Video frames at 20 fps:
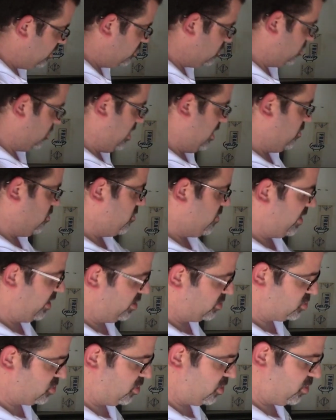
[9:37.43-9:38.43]
So now we're ready
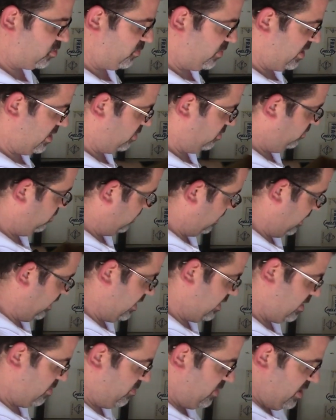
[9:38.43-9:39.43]
to turn it around. We can
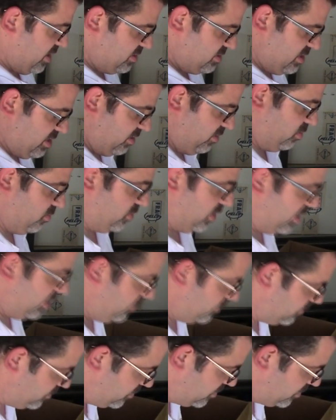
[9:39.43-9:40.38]
get the box out of the way.